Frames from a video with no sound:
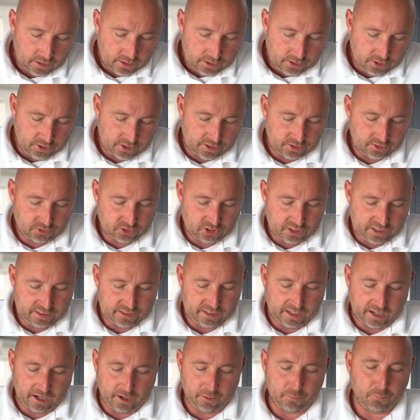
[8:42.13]
you can see
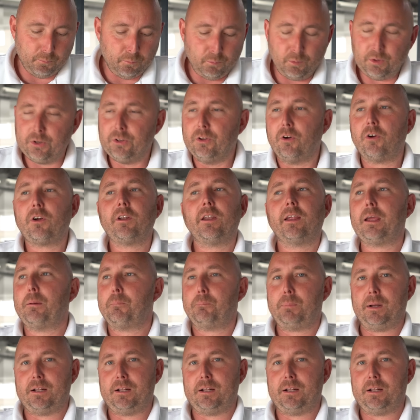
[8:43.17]
now we're not going to get